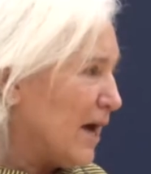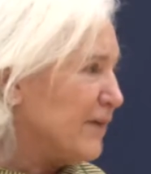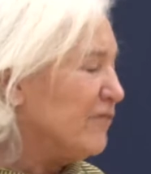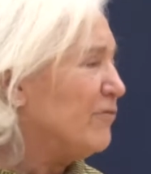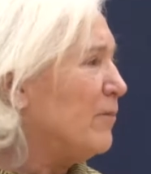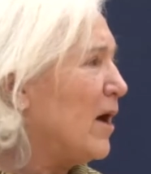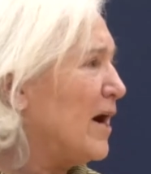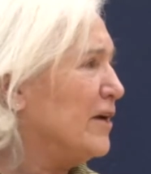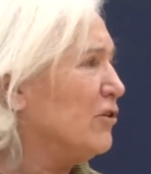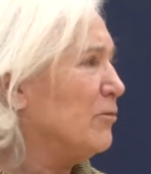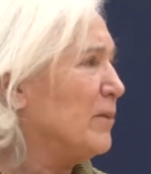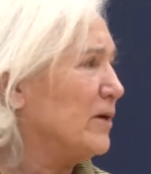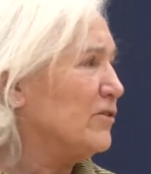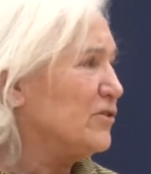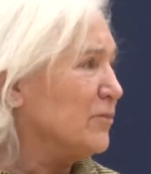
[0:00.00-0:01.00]
kind of minor,
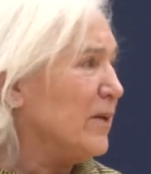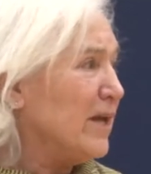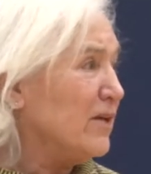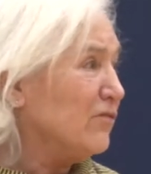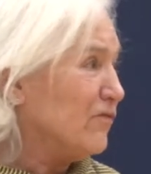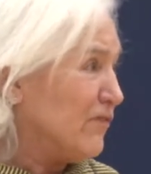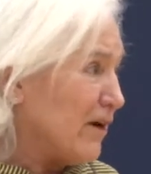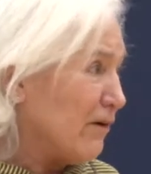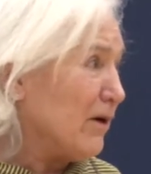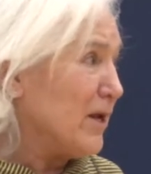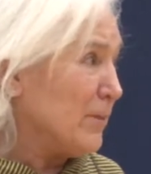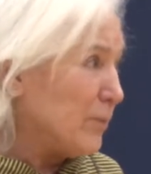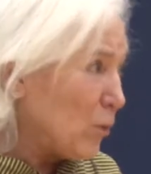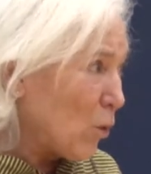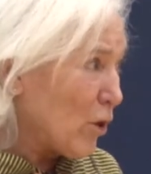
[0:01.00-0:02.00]
but to me is very
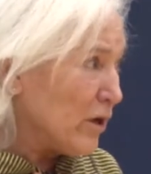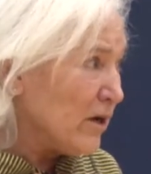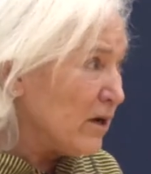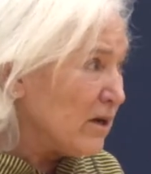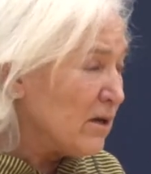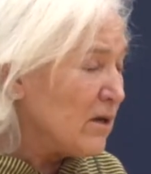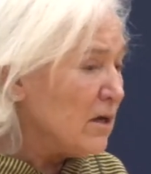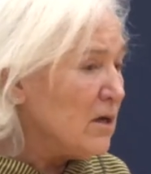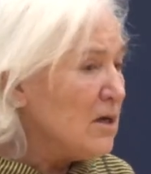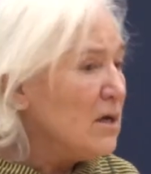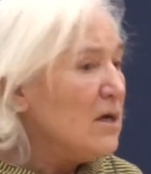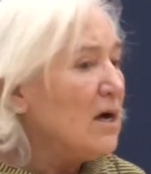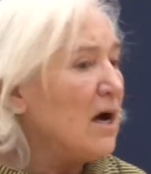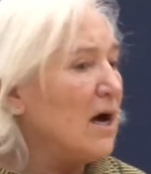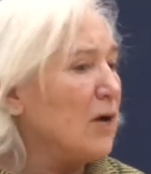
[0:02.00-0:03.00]
important.
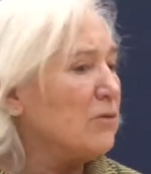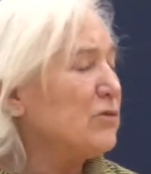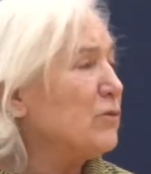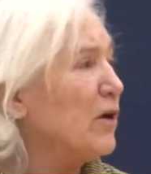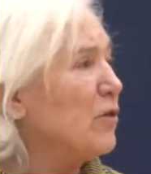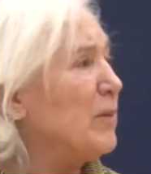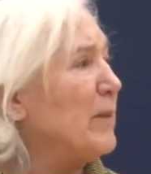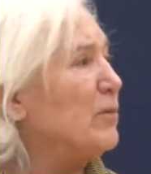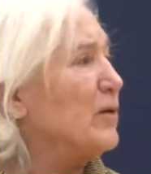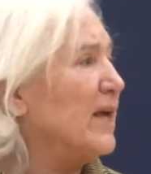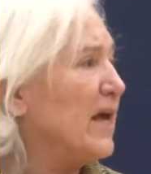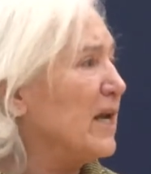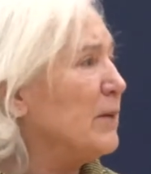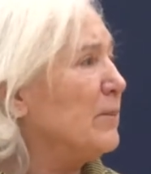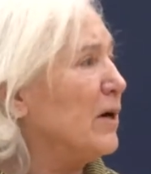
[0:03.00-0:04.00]
I was one of the people at
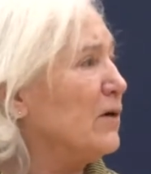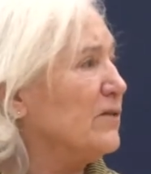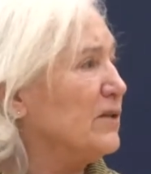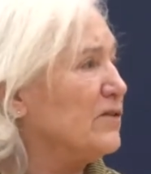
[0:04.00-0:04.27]
Kennebunk